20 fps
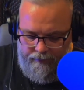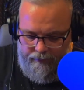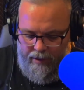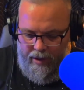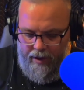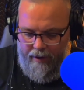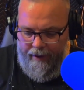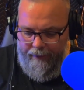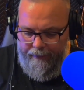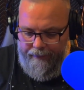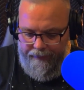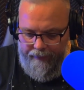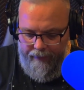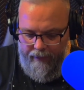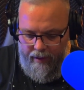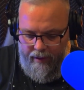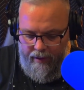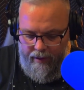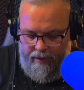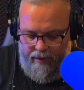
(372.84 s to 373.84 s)
All right.
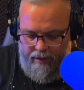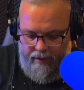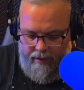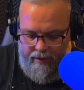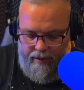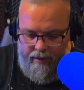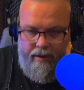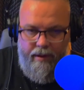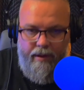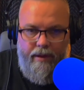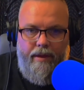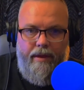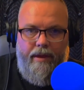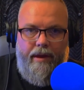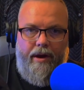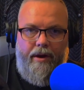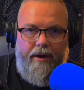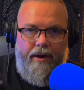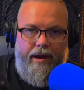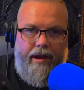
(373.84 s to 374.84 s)

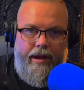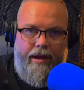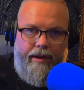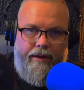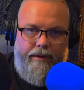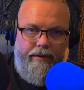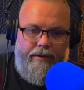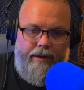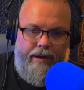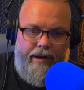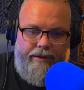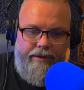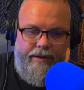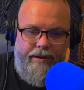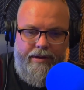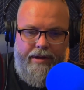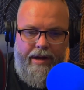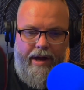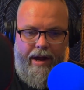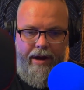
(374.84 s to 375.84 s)
There it is in its
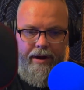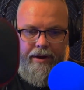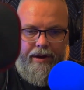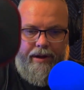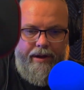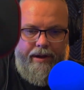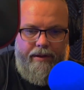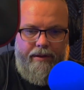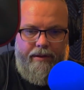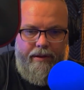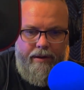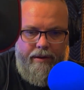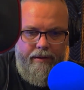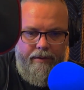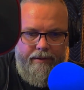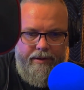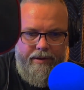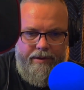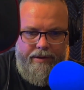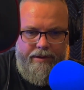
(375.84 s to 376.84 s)
entirety. I don't
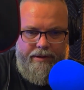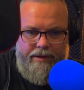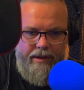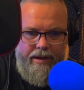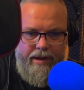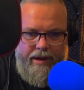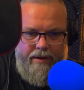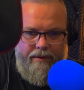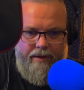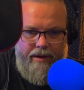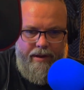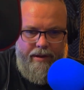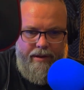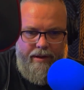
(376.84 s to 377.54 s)
know. Can you see that all right?